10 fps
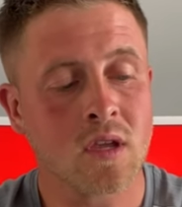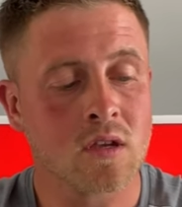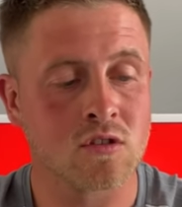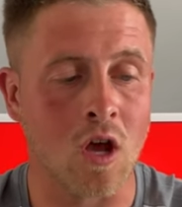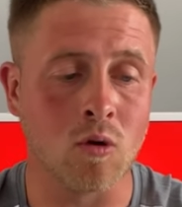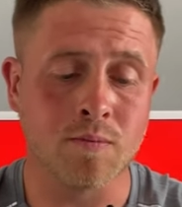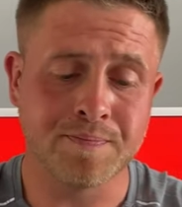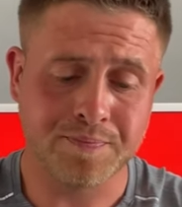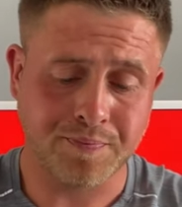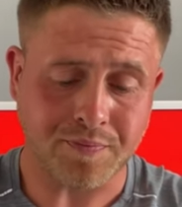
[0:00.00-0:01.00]
So
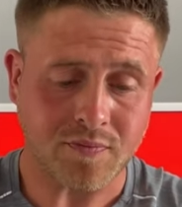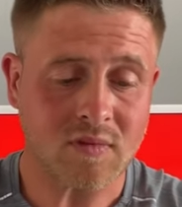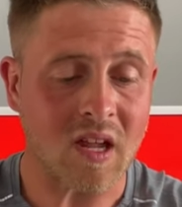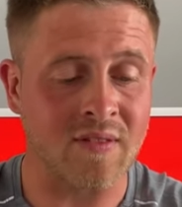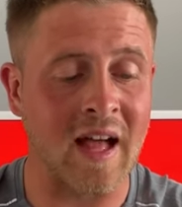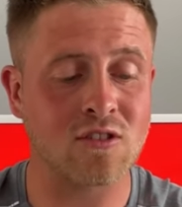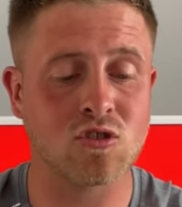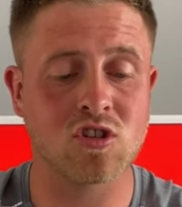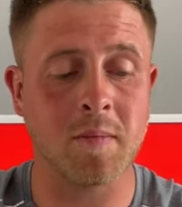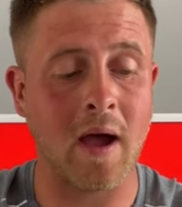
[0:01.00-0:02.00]
that
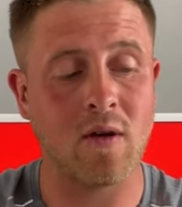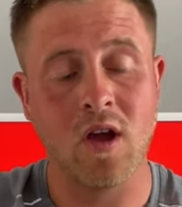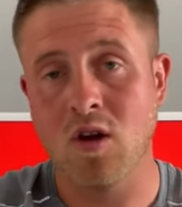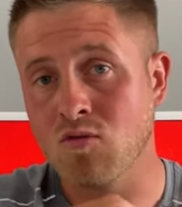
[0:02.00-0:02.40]
just about